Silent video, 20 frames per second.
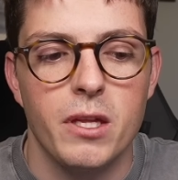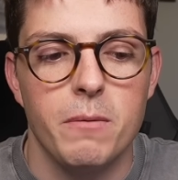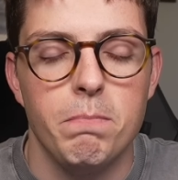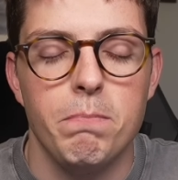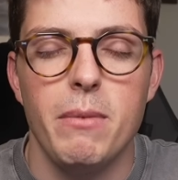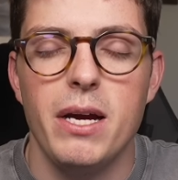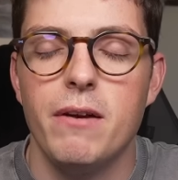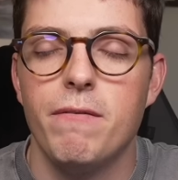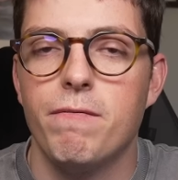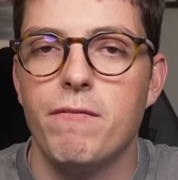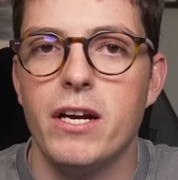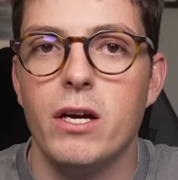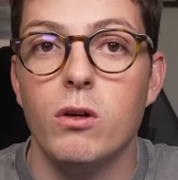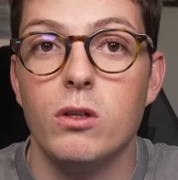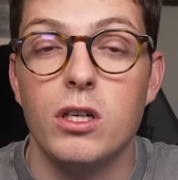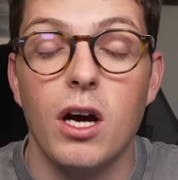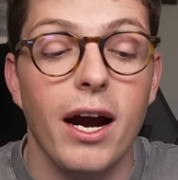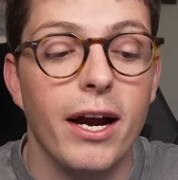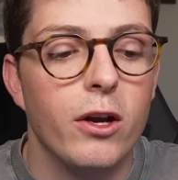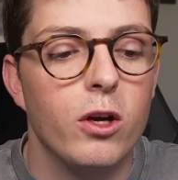
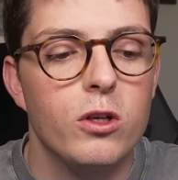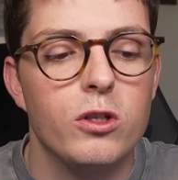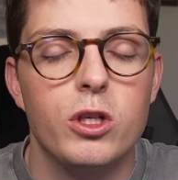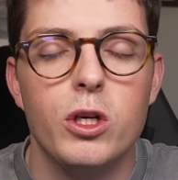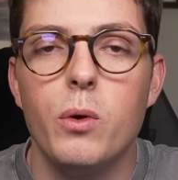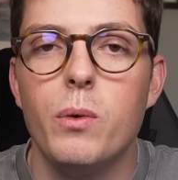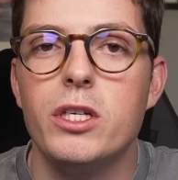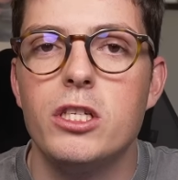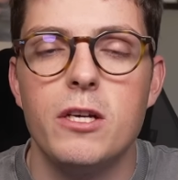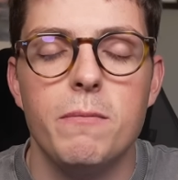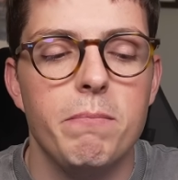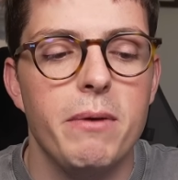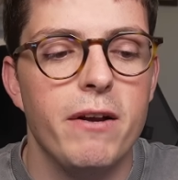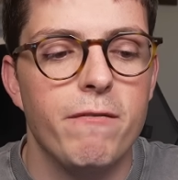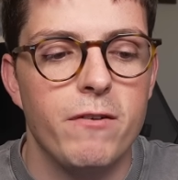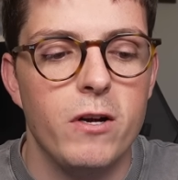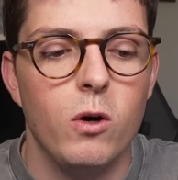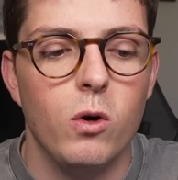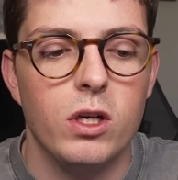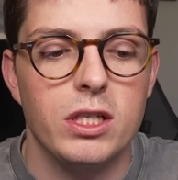Midfielder. I could do with some
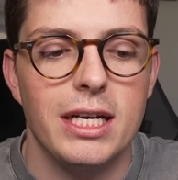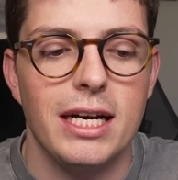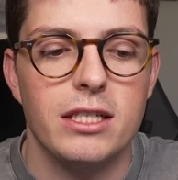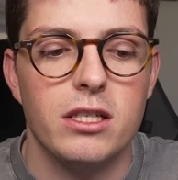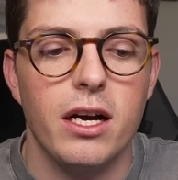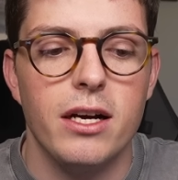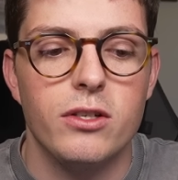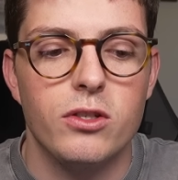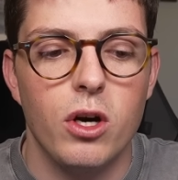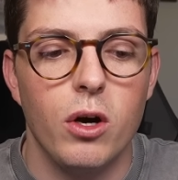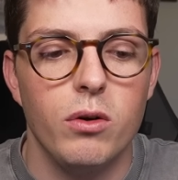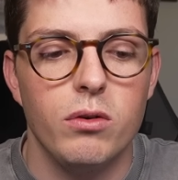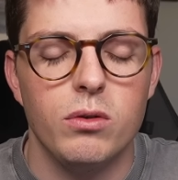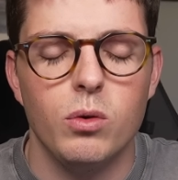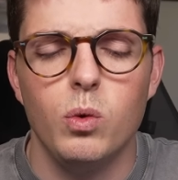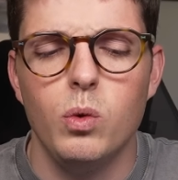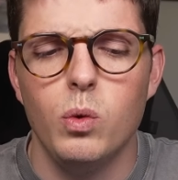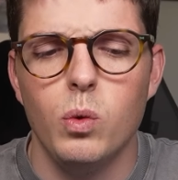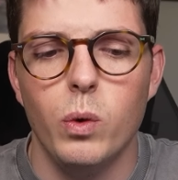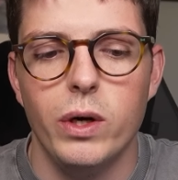midfielders, actually. I don't...
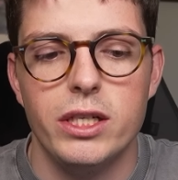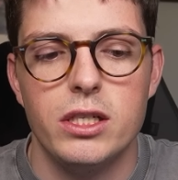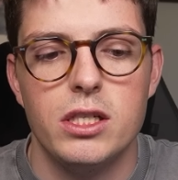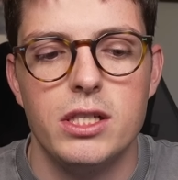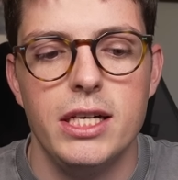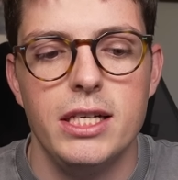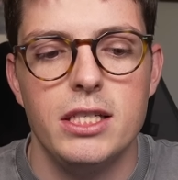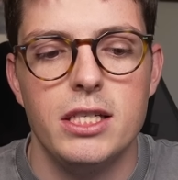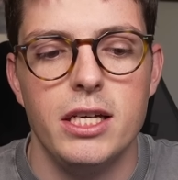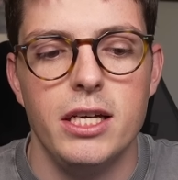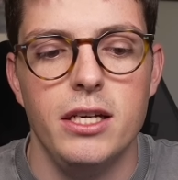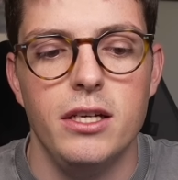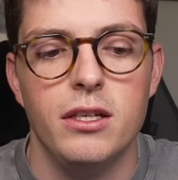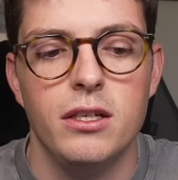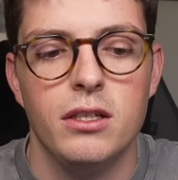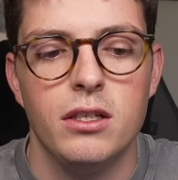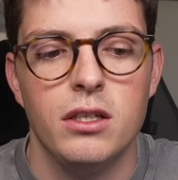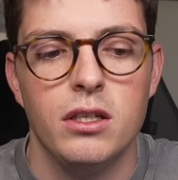Oh, at City.